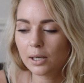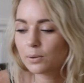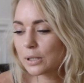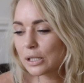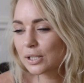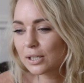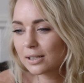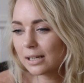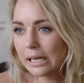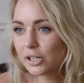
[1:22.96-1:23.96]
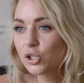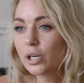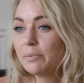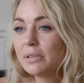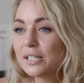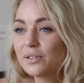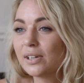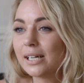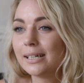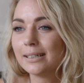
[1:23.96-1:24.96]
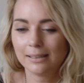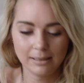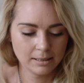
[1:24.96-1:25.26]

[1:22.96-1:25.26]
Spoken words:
It was extremely severe.